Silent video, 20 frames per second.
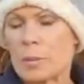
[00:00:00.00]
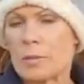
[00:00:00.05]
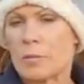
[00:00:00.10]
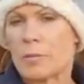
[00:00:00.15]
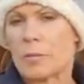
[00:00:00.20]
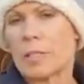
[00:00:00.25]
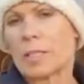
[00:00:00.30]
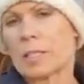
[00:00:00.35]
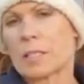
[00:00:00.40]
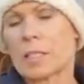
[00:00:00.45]
be
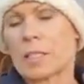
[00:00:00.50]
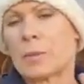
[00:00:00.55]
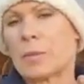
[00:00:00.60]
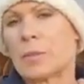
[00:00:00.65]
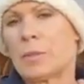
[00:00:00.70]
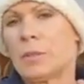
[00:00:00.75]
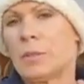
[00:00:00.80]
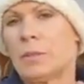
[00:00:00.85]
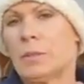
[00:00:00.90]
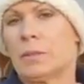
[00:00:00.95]

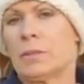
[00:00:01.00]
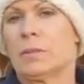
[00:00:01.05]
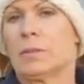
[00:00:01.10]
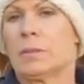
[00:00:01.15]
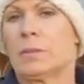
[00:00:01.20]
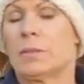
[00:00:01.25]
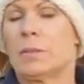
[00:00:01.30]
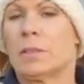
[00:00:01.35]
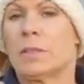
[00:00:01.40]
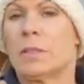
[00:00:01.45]
flexible
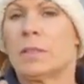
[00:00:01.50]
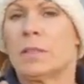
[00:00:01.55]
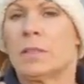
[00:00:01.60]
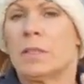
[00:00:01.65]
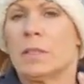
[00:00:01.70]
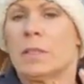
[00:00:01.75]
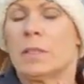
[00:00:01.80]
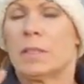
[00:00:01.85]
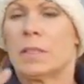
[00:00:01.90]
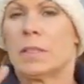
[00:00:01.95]

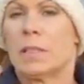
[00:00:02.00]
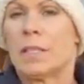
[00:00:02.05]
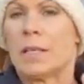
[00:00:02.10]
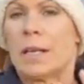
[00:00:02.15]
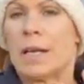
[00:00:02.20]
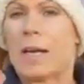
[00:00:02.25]
and